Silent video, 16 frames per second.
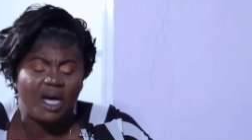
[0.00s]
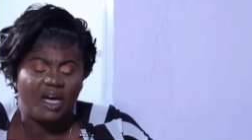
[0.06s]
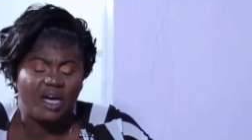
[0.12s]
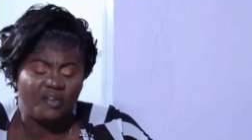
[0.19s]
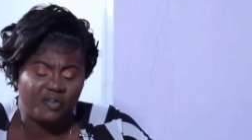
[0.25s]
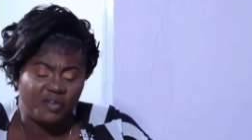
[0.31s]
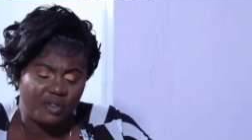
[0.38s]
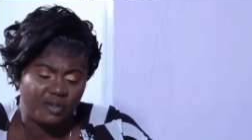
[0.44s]

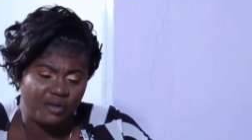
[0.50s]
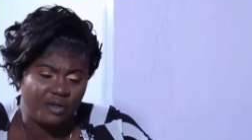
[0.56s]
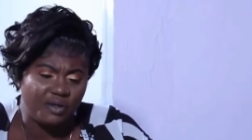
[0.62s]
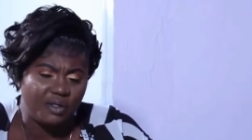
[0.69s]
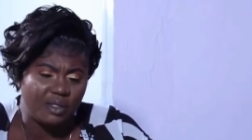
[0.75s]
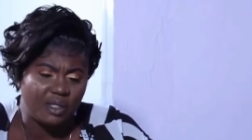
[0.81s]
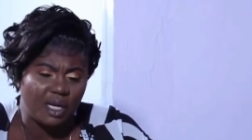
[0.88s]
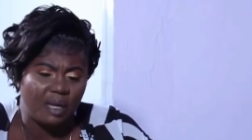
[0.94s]
I've
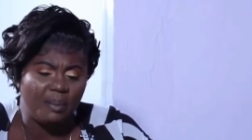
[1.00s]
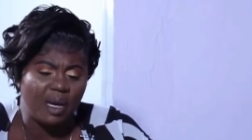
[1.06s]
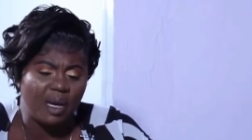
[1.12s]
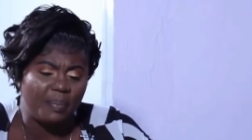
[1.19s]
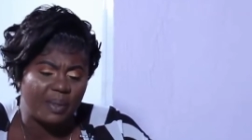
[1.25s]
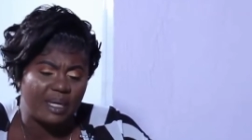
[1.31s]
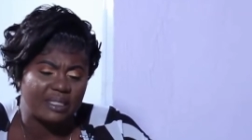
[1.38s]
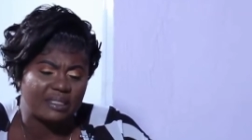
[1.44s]
learned and
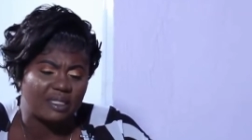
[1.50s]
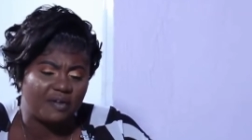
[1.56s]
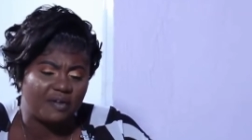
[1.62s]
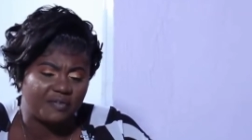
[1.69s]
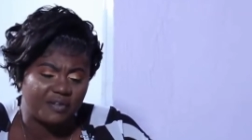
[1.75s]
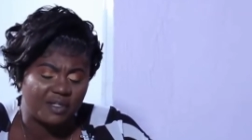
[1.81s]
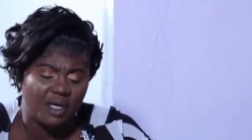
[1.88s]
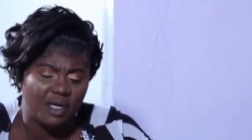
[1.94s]
my
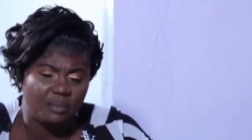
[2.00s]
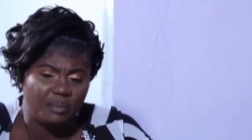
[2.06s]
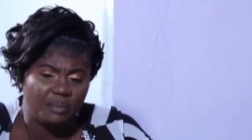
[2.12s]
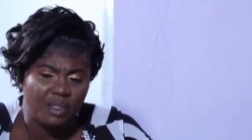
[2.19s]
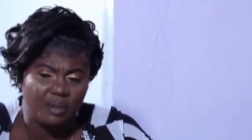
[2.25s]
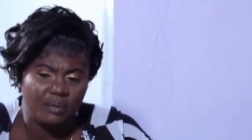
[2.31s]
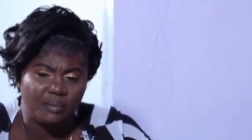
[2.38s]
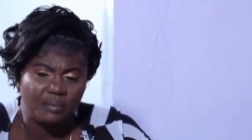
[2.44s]
pastor have taught
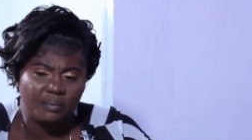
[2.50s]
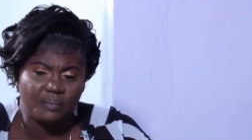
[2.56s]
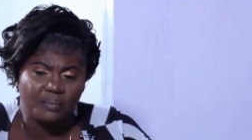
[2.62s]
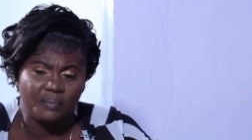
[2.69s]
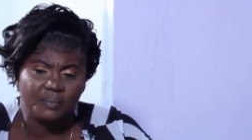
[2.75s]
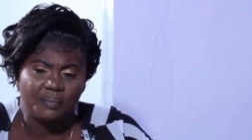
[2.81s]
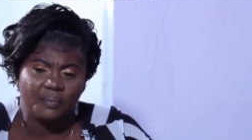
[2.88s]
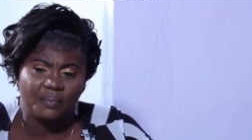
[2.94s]
me,
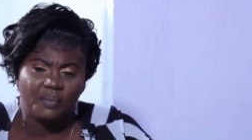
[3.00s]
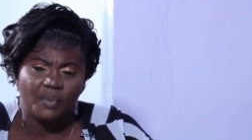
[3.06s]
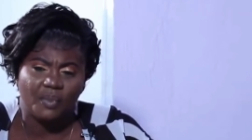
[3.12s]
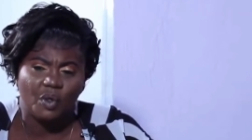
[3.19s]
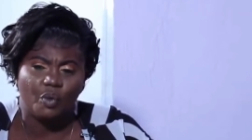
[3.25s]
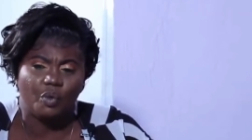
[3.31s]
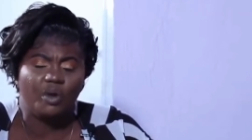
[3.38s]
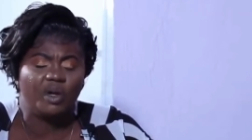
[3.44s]

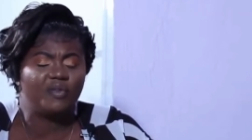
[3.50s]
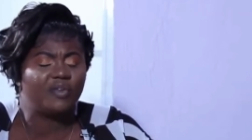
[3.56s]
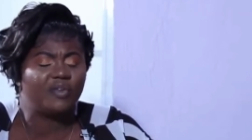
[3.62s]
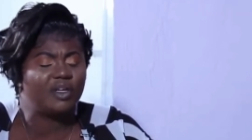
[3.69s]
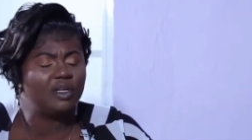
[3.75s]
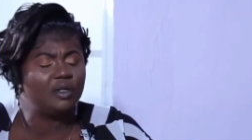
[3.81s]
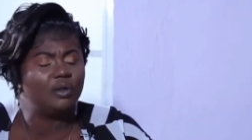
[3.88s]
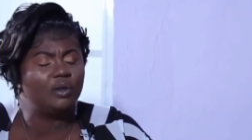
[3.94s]

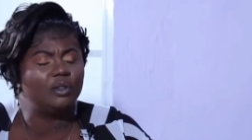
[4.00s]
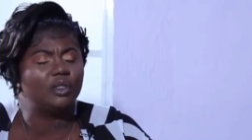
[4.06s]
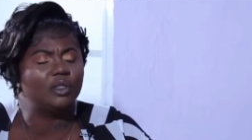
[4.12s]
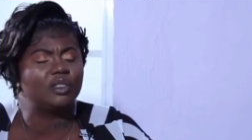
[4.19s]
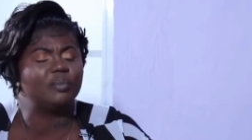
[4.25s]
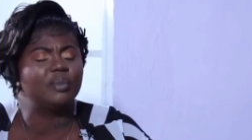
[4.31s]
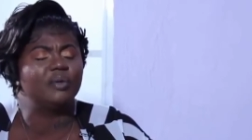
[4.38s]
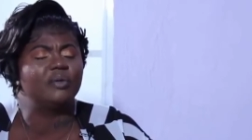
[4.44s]
wherever you go,
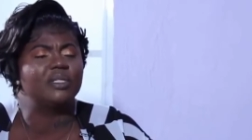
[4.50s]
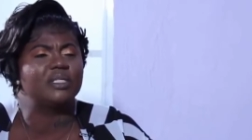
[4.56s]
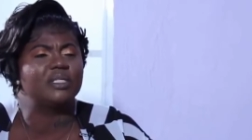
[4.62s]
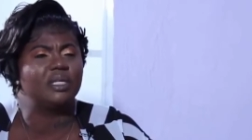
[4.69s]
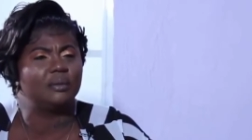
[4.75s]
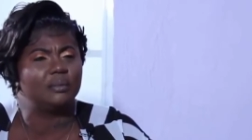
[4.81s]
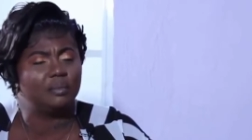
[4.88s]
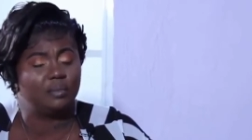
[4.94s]
just be
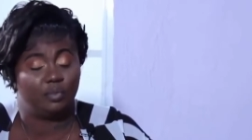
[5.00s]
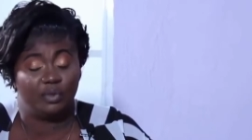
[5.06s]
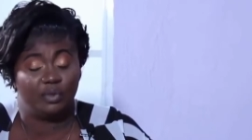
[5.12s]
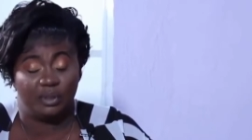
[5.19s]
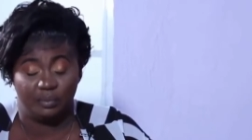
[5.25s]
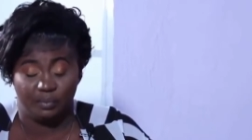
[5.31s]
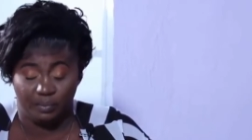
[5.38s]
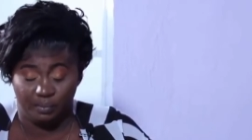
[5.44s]

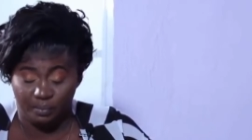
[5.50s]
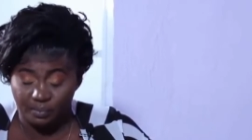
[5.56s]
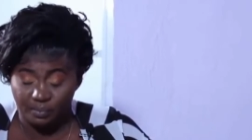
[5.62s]
receptive,